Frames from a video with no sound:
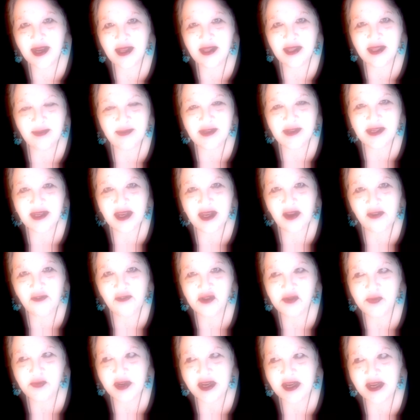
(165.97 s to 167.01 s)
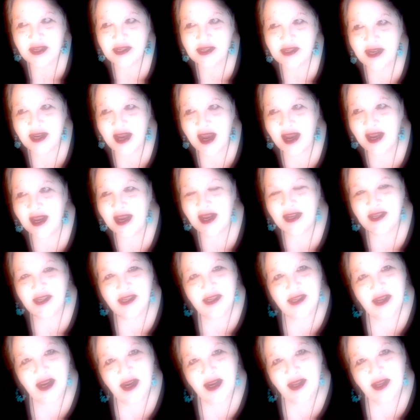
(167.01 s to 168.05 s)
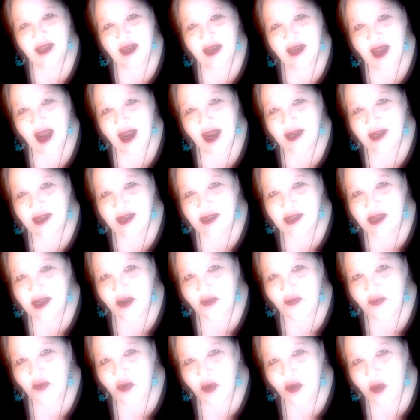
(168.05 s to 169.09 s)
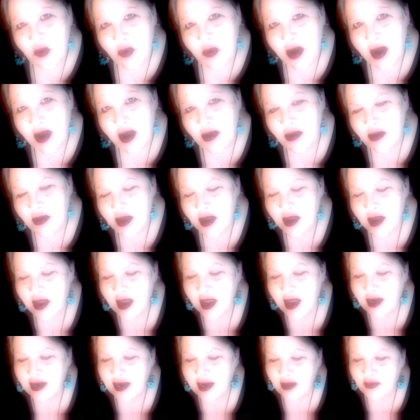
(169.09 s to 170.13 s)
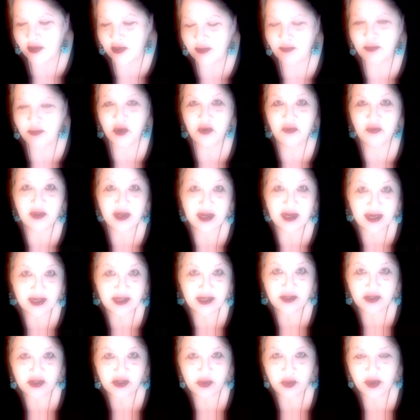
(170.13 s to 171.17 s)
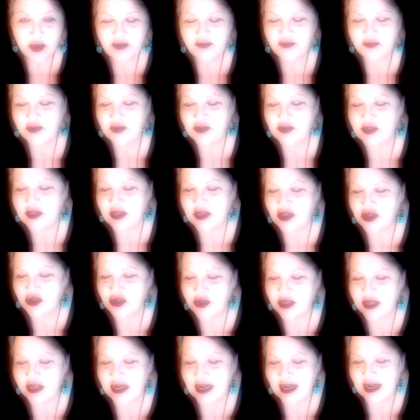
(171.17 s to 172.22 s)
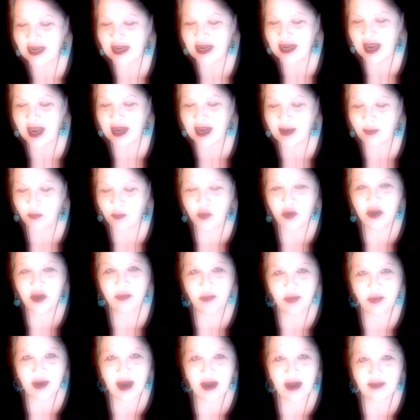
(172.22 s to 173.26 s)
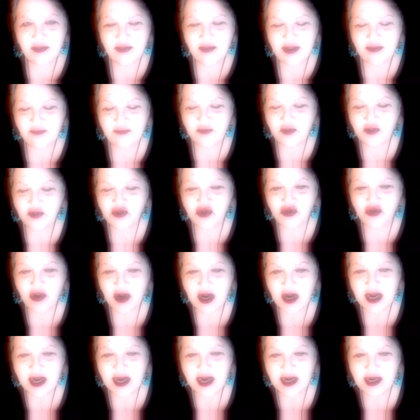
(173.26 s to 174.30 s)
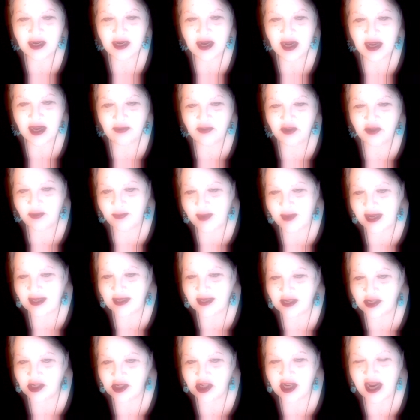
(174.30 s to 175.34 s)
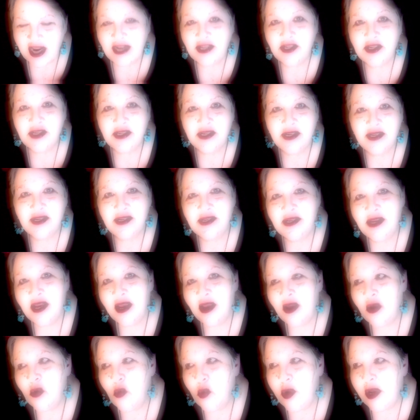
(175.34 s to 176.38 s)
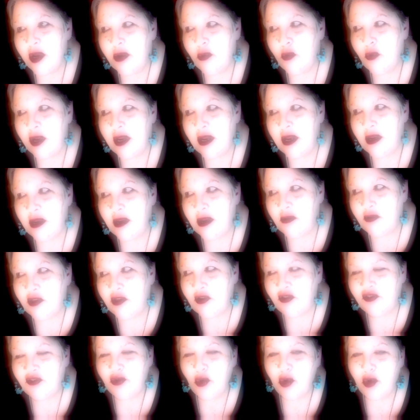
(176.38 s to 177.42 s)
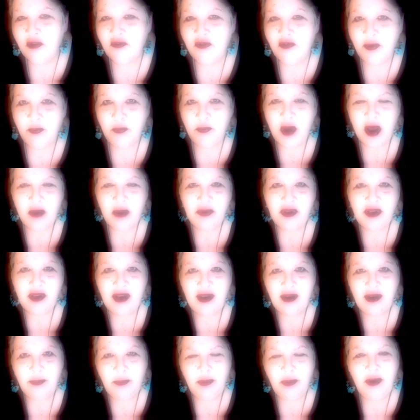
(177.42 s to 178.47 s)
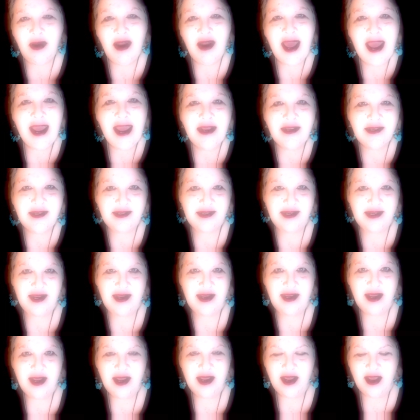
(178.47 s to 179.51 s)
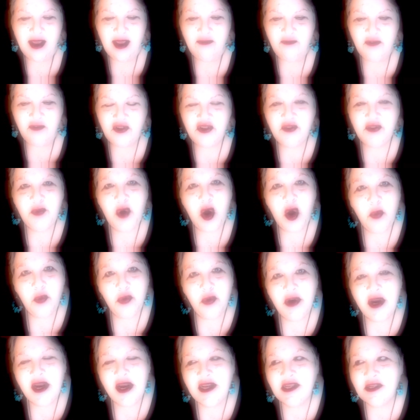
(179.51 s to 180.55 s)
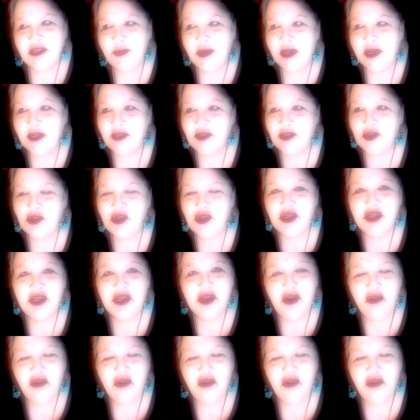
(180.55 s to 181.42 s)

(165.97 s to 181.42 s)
themselves because they kind of got stuck in the 90s there for a while, and now they're moving into the 21st century. And I'm really proud of them for trying and to make these changes, because there's sort of a legacy for small press because there's just so